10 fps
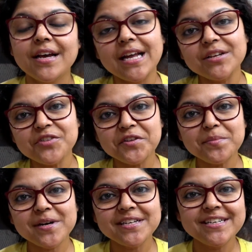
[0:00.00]
Hello
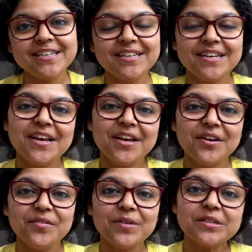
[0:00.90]
everybody!
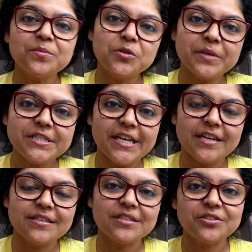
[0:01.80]
Welcome to my
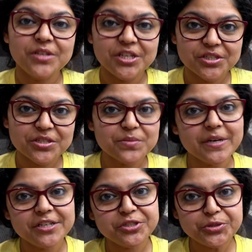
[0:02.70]
channel Creations
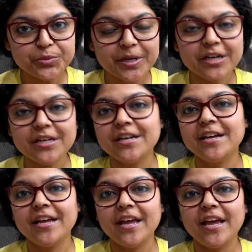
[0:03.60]
by Shubha,
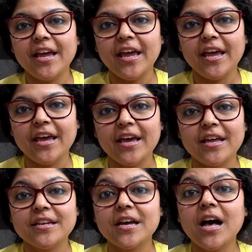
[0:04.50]

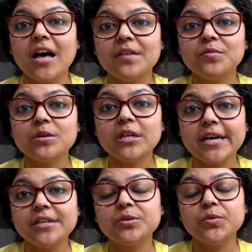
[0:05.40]
and I would
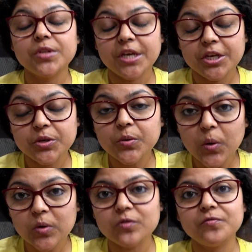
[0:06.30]
like to thank you
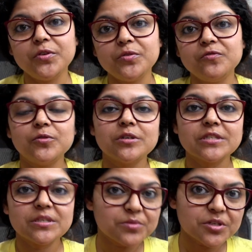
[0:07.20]
all of you for
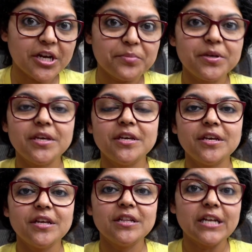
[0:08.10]

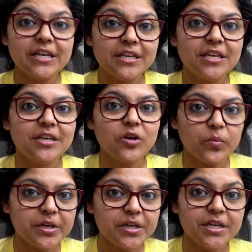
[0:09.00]
subscribing, liking,
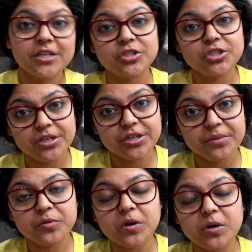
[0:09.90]
commenting and
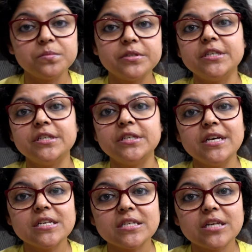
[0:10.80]
sharing probably
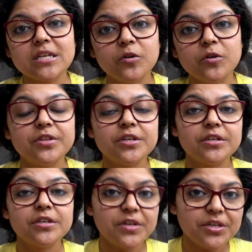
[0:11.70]
some of
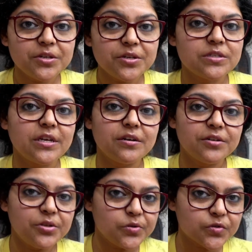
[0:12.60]
the videos that
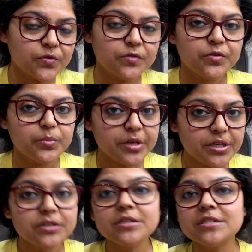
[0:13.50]
are useful for
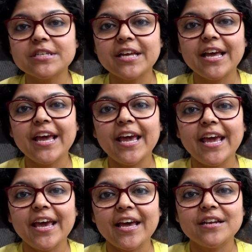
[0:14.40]
beginners,
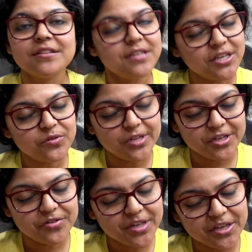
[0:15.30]
and thank you
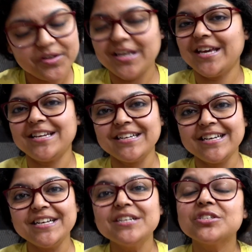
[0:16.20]
again.
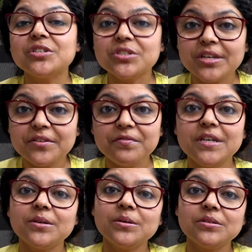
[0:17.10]
So today
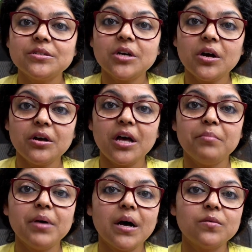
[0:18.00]
we are going to talk
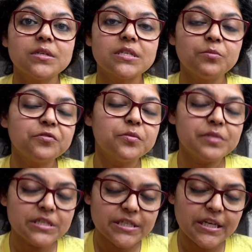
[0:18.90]
about some of the
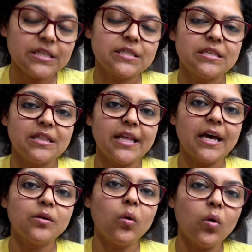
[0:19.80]
mistakes
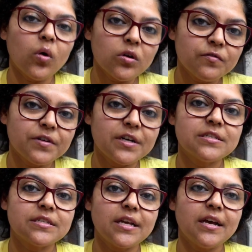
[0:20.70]
that all of
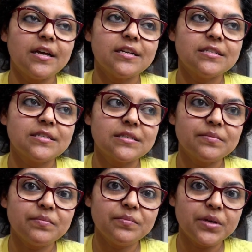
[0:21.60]
us as
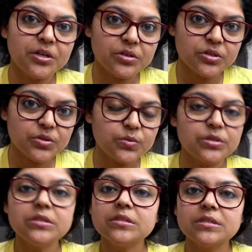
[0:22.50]
beginner
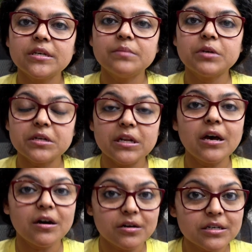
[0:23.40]
students in
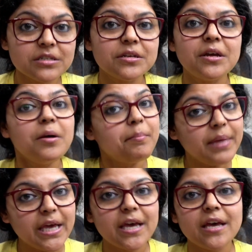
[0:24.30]
Mandala Art
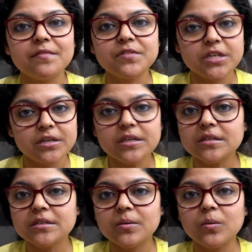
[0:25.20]
may have done
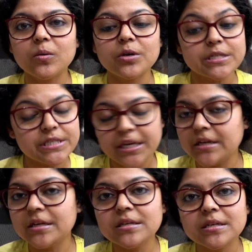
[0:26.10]
it or
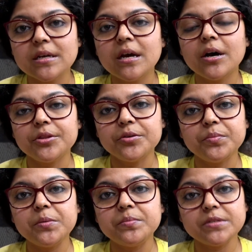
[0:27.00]
seen it, other
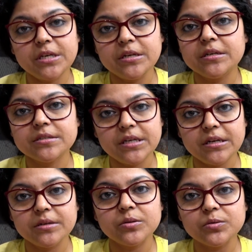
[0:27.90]
people
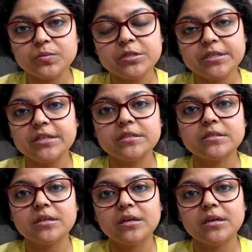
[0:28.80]
seen those mistakes